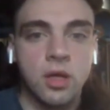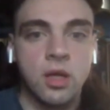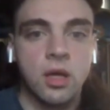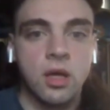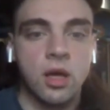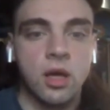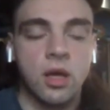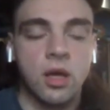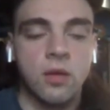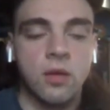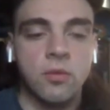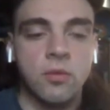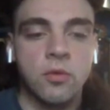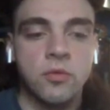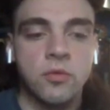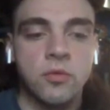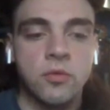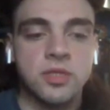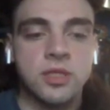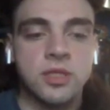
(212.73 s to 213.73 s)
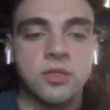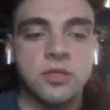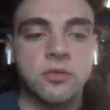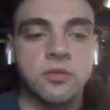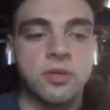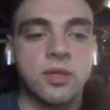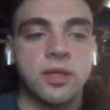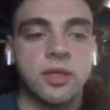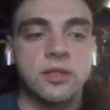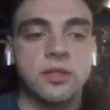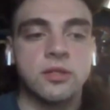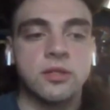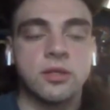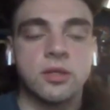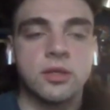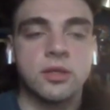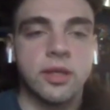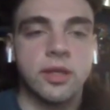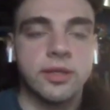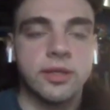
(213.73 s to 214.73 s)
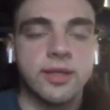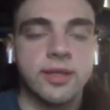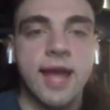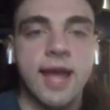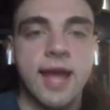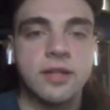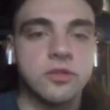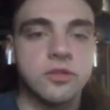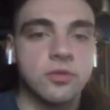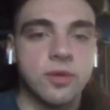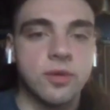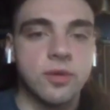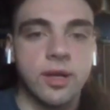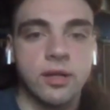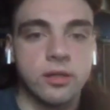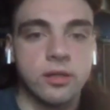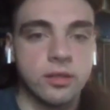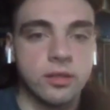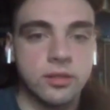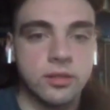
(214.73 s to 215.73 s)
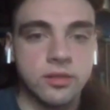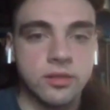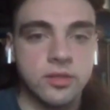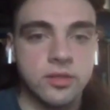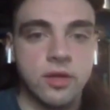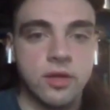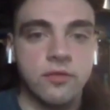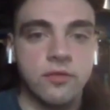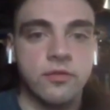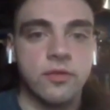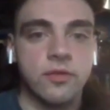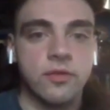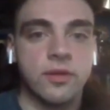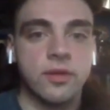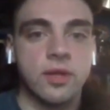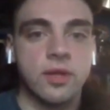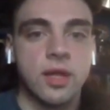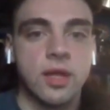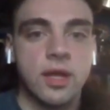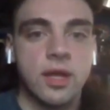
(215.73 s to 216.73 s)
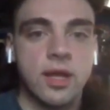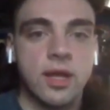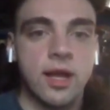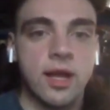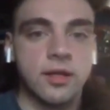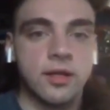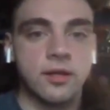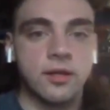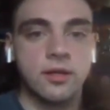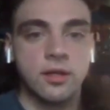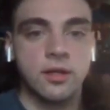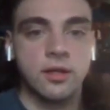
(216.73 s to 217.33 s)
who was into it during the Attitude Era and stuff, and kind of.